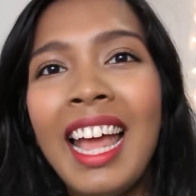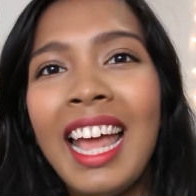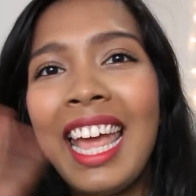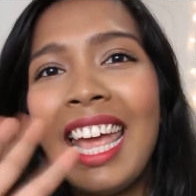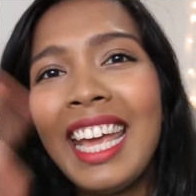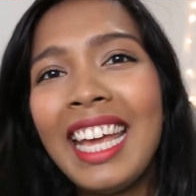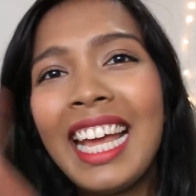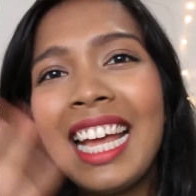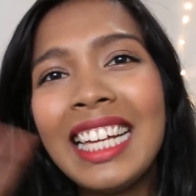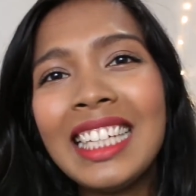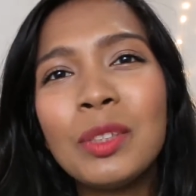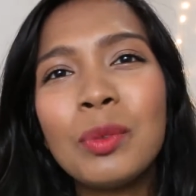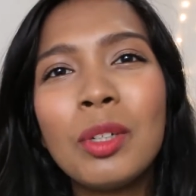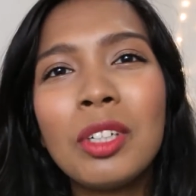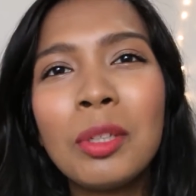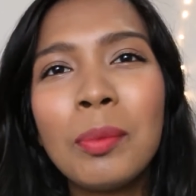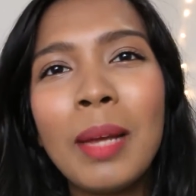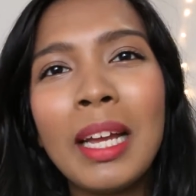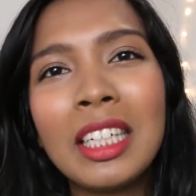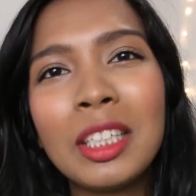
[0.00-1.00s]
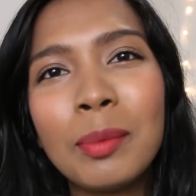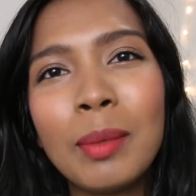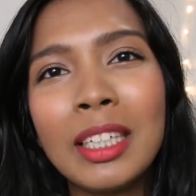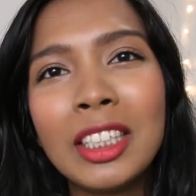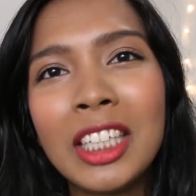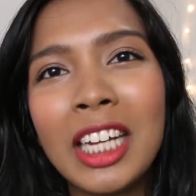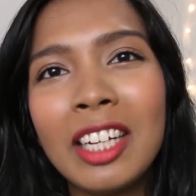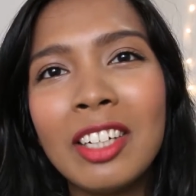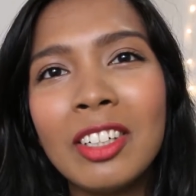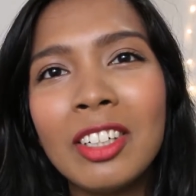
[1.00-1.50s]
Hey guys, welcome back to
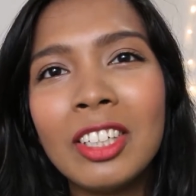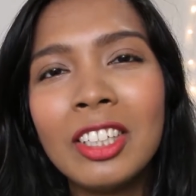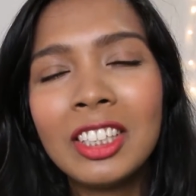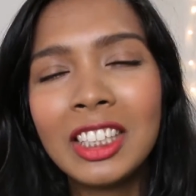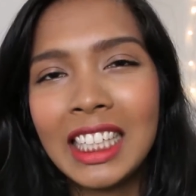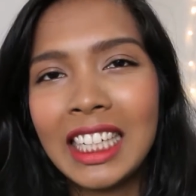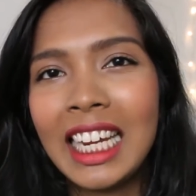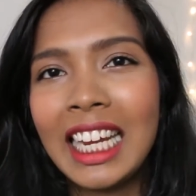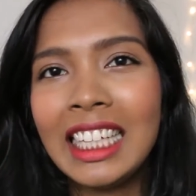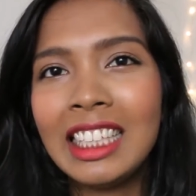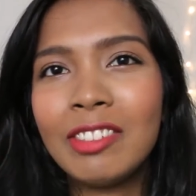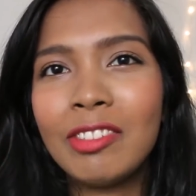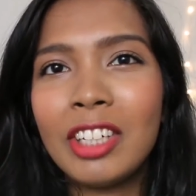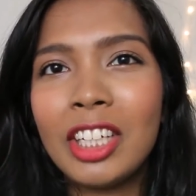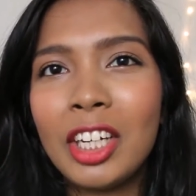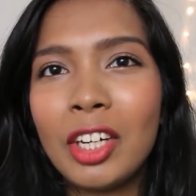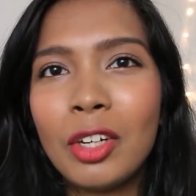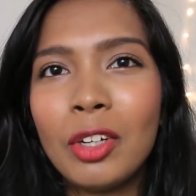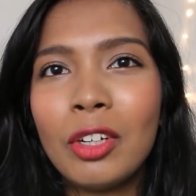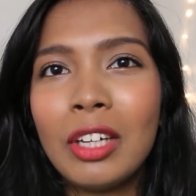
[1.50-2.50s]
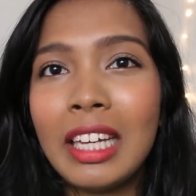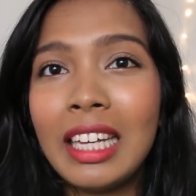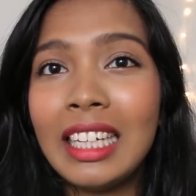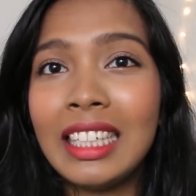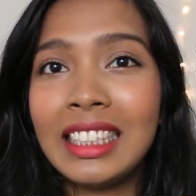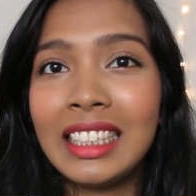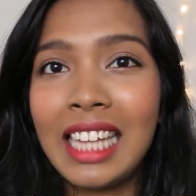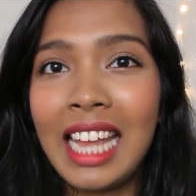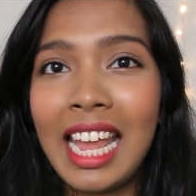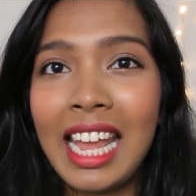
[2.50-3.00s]
my channel. Today's video
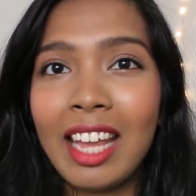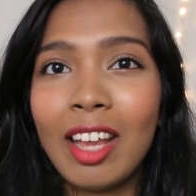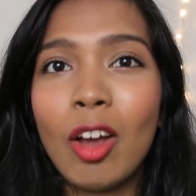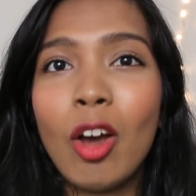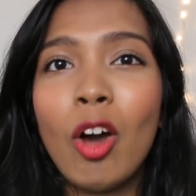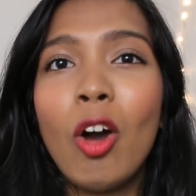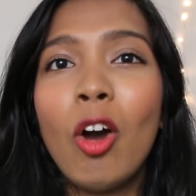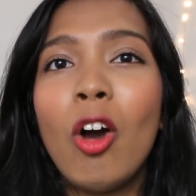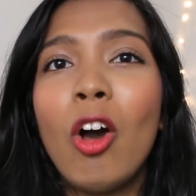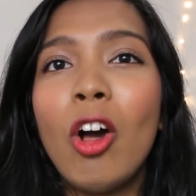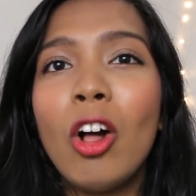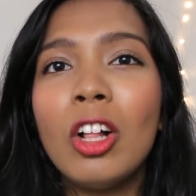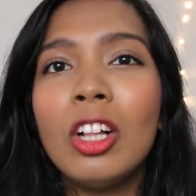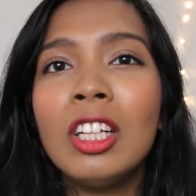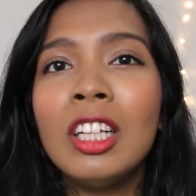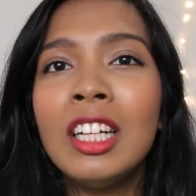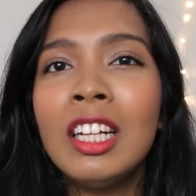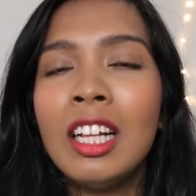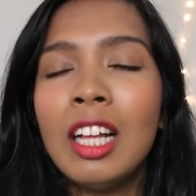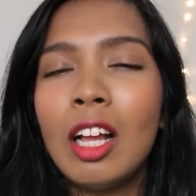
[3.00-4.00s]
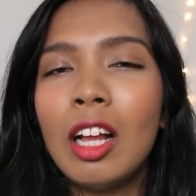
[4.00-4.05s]
is a haul.